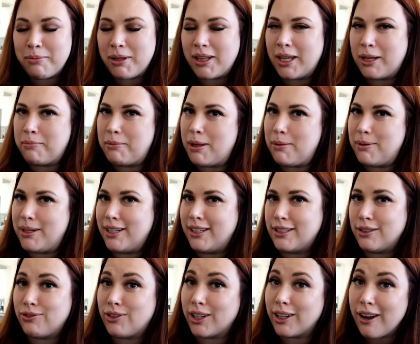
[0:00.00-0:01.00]
but like maybe in a
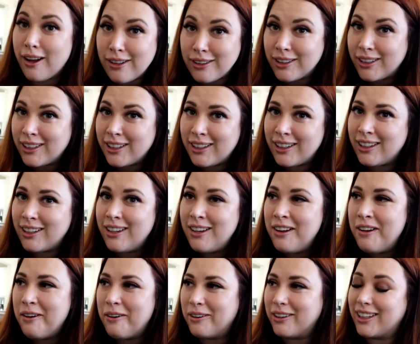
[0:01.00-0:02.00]
different color
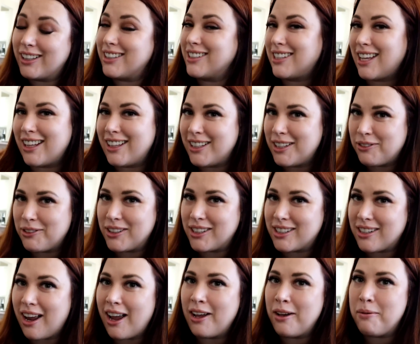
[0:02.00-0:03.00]
or like a slightly different
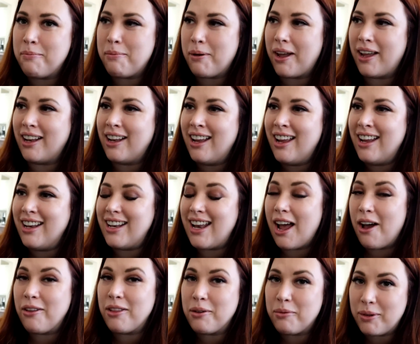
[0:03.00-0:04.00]
style. But
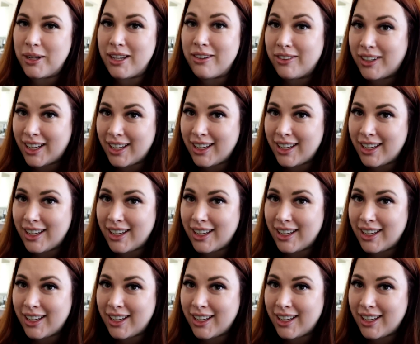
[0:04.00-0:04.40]
now that we have